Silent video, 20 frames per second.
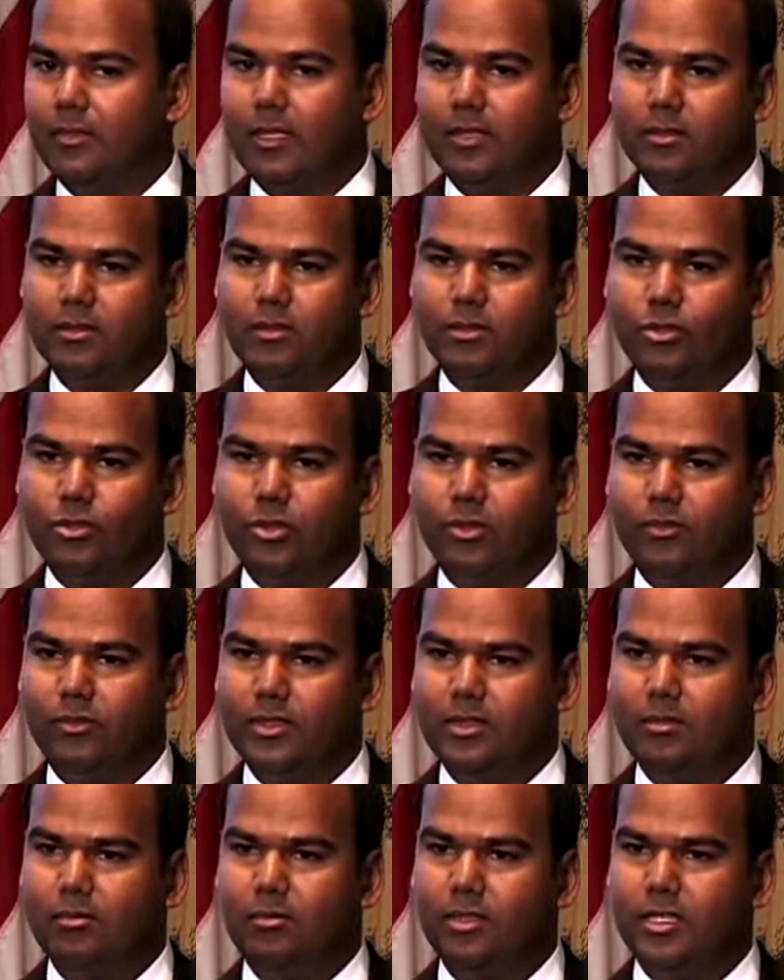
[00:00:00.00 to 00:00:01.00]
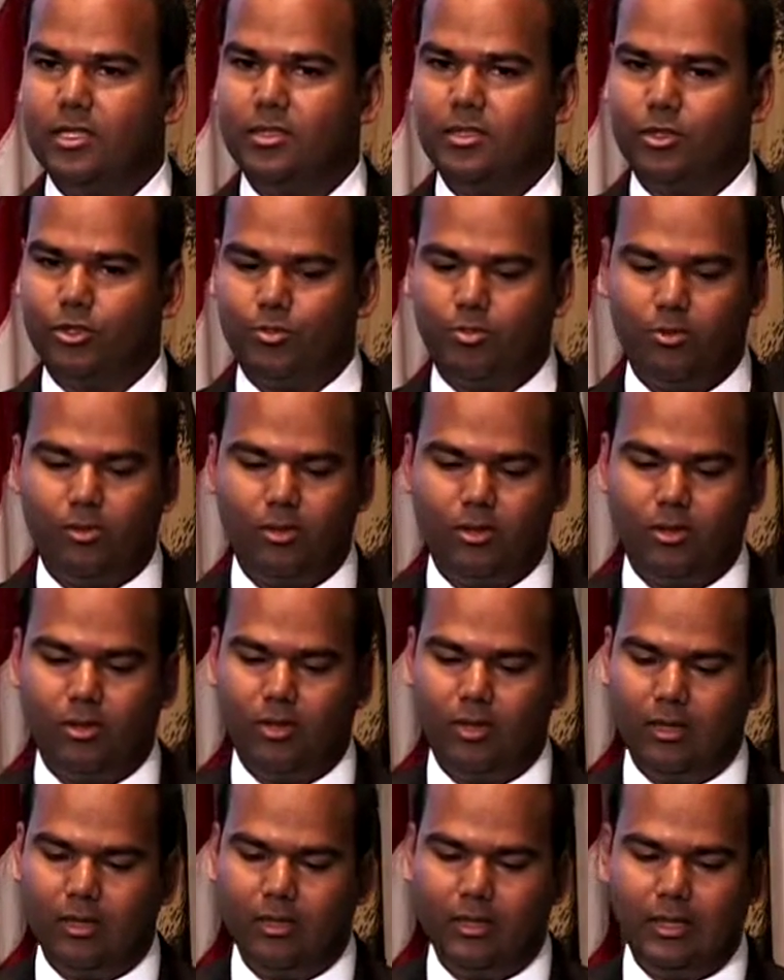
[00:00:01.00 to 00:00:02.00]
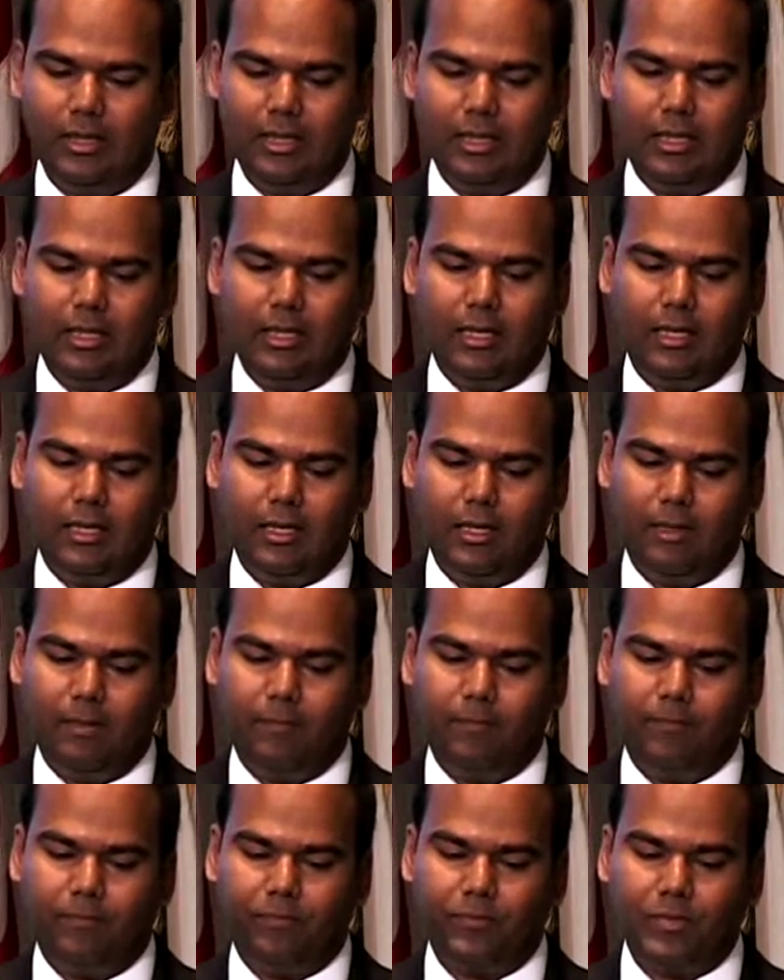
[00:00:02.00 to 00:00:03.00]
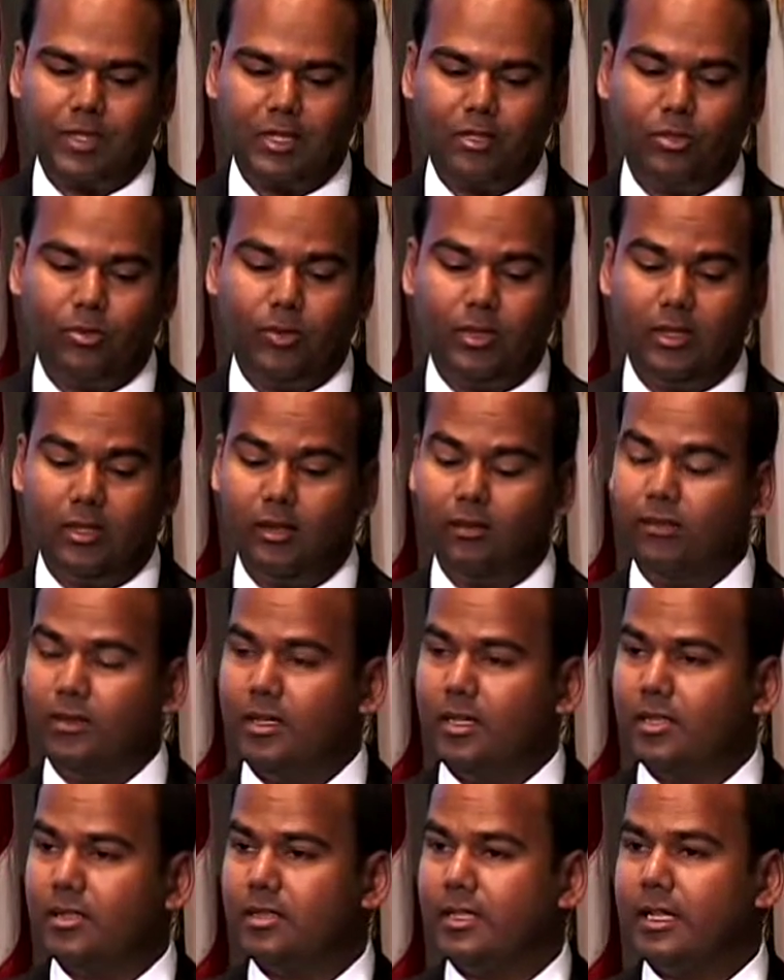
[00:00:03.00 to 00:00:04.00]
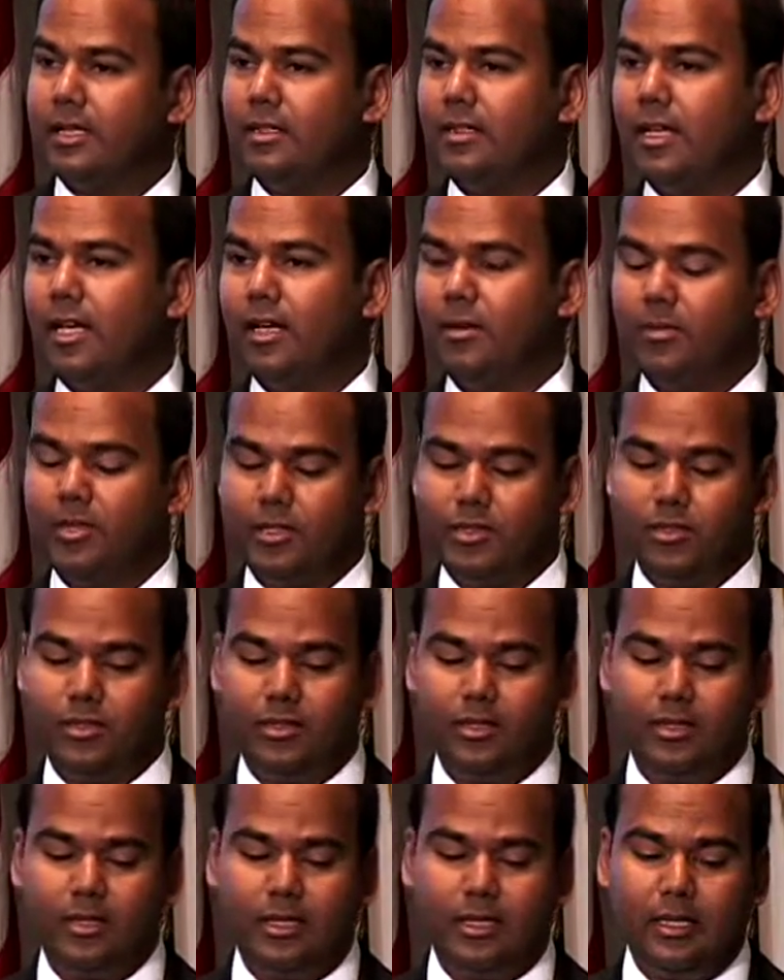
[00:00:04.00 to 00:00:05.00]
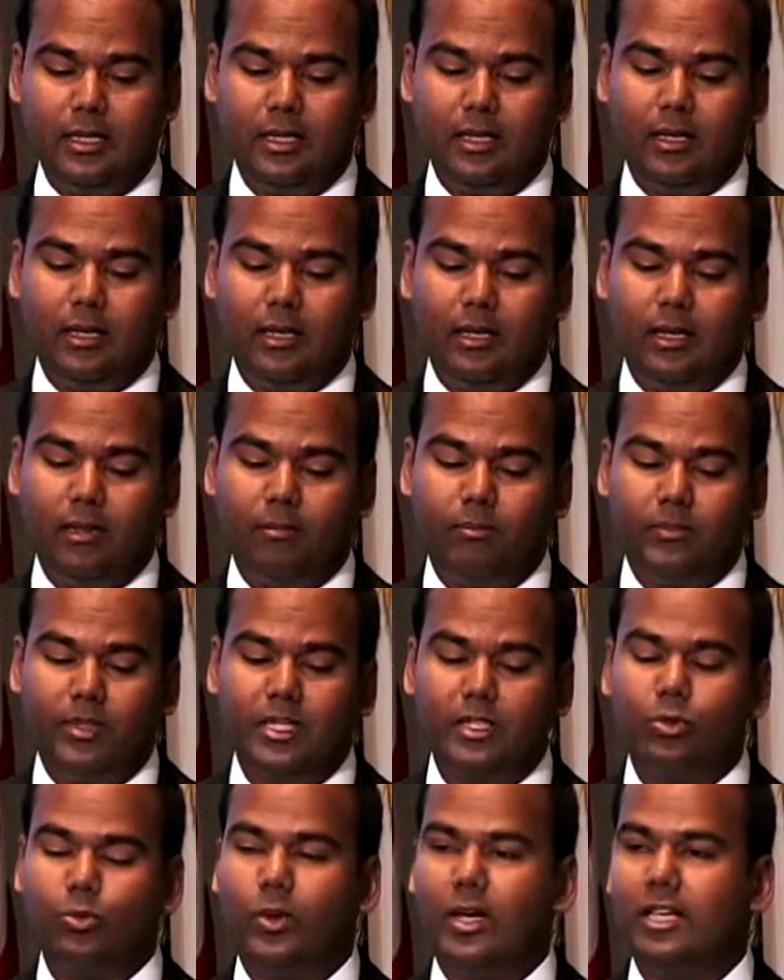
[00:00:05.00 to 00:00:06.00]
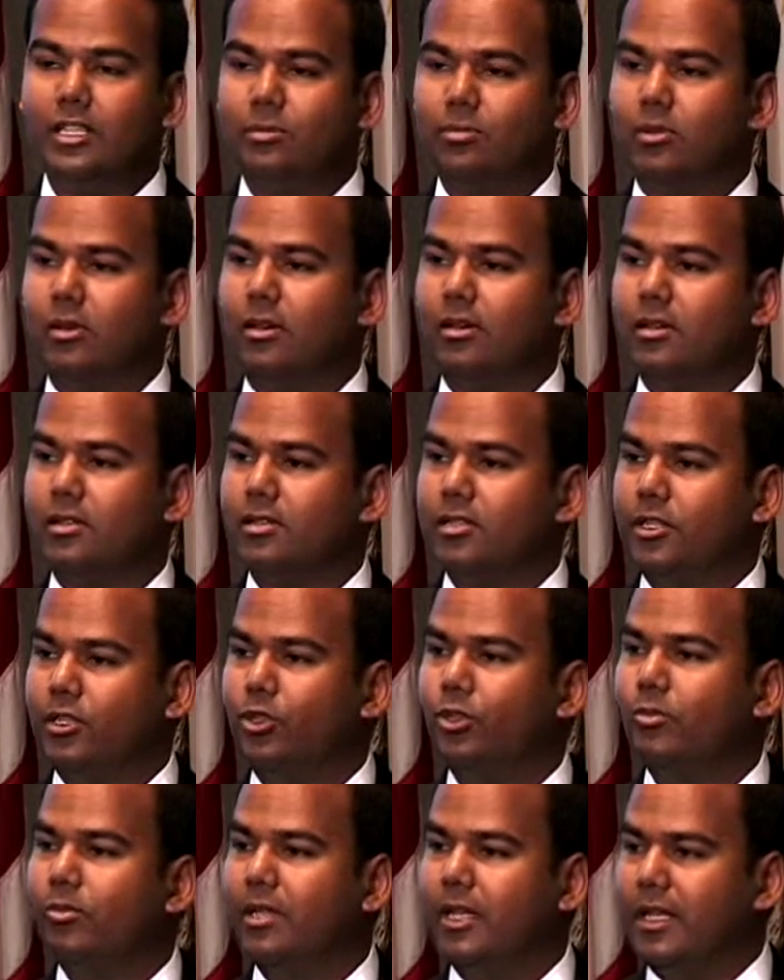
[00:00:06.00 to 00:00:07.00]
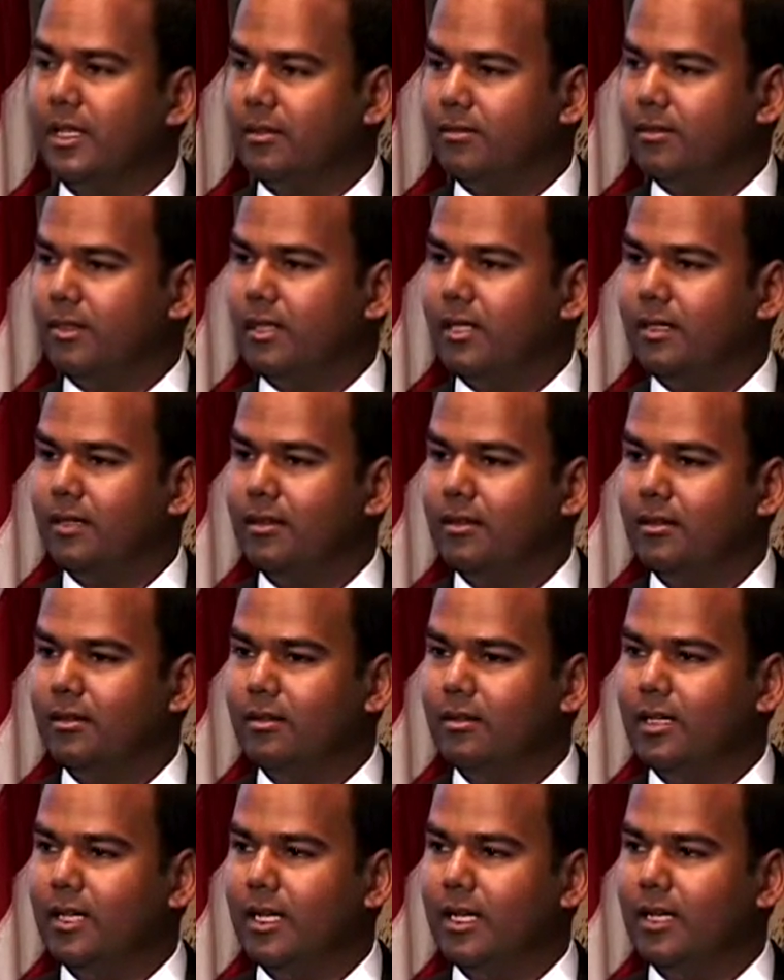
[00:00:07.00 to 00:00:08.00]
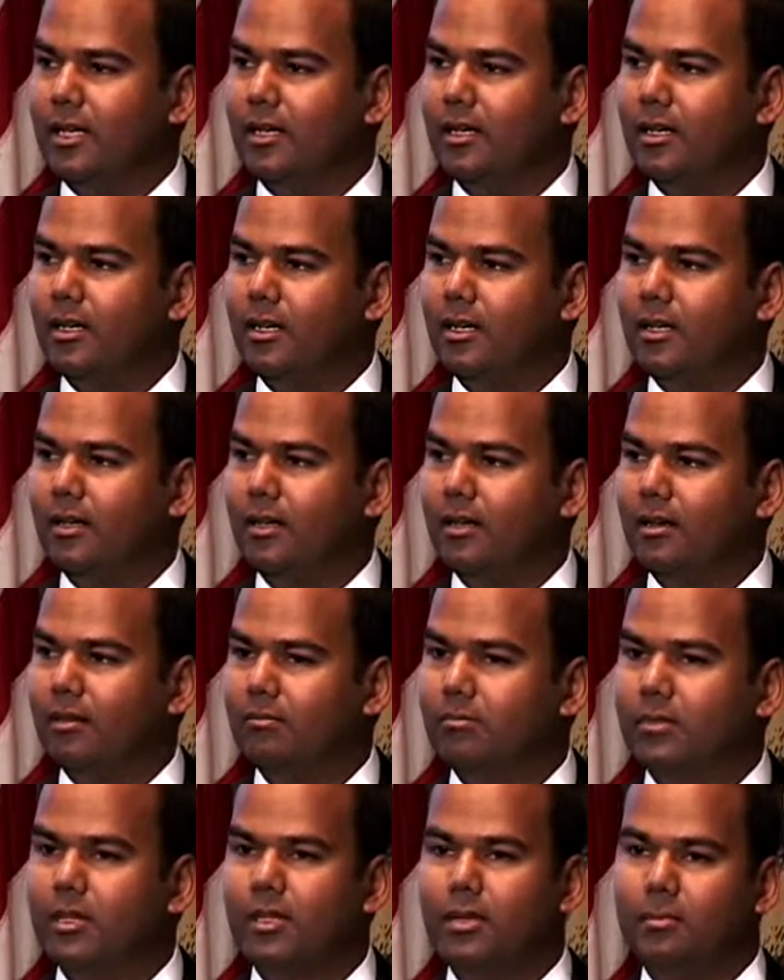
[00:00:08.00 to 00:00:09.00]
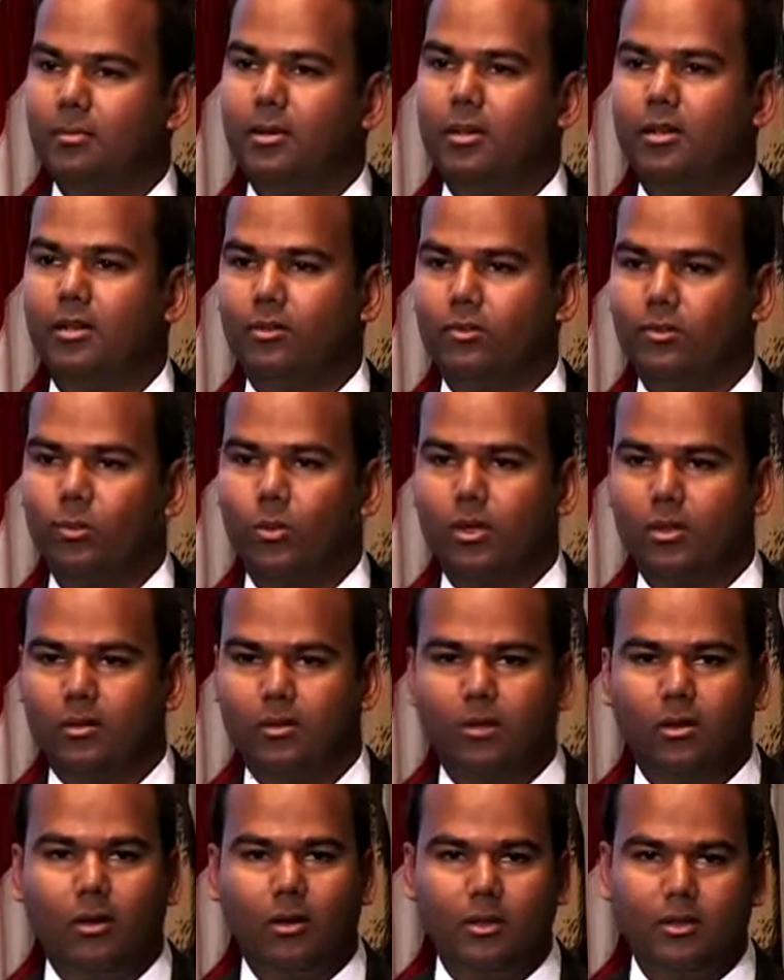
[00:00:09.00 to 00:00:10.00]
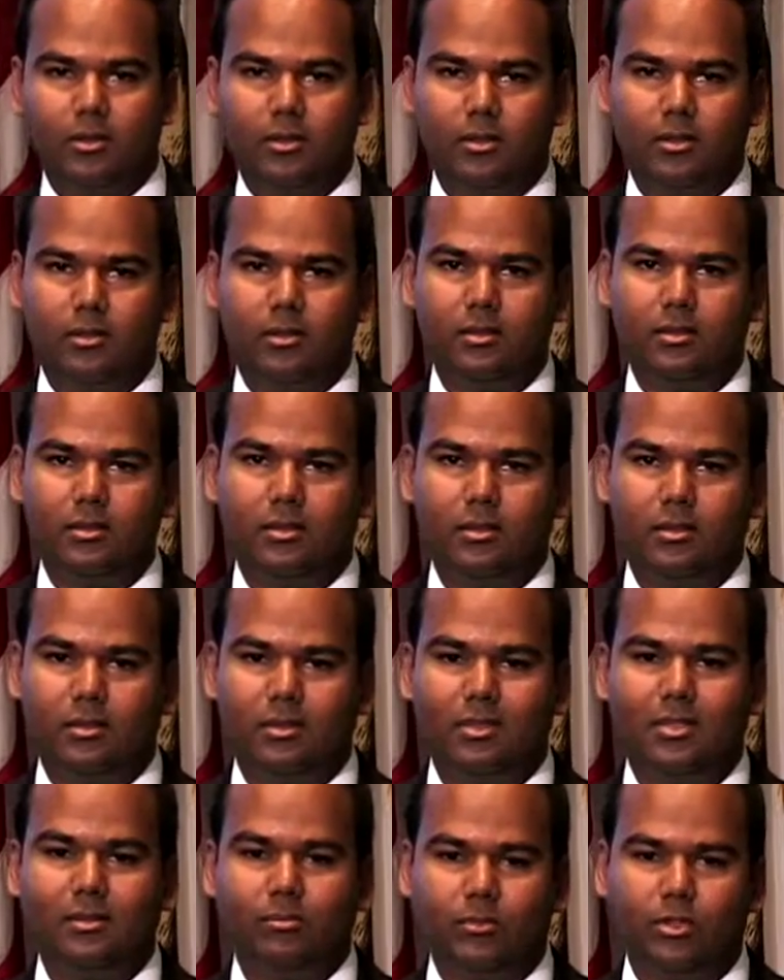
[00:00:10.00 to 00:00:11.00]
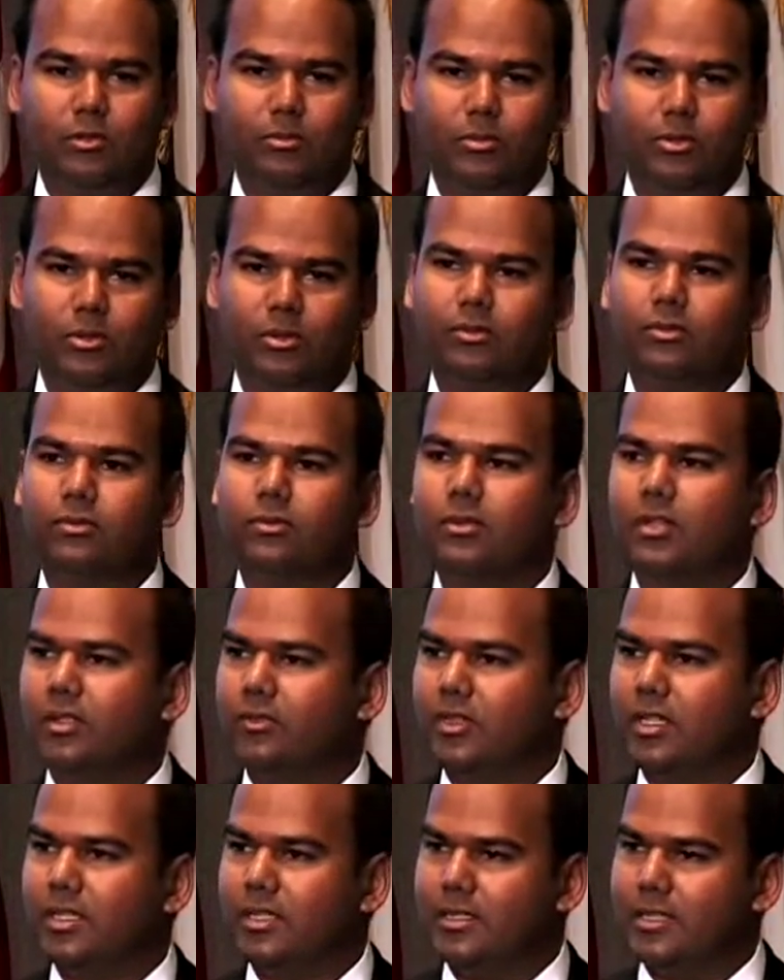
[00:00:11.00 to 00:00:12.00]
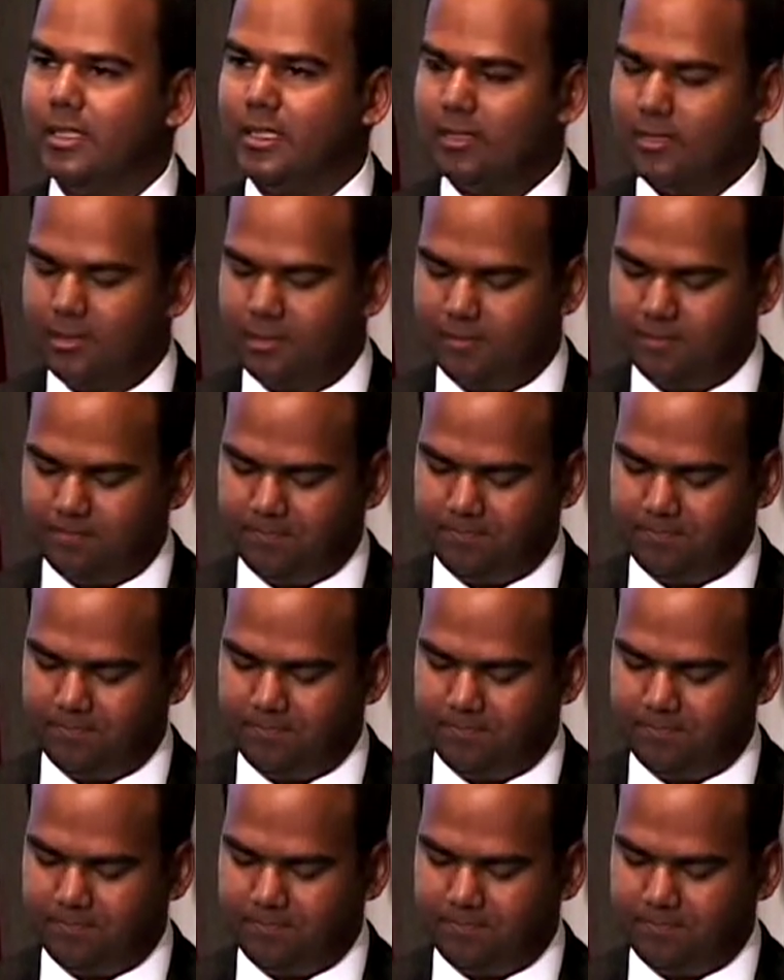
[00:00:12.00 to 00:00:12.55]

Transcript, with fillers: It sort of is a research protocol. Um, so when the liver does get damaged, um, these waste products accumulate and they uh, are part of what causes the symptoms of liver disease.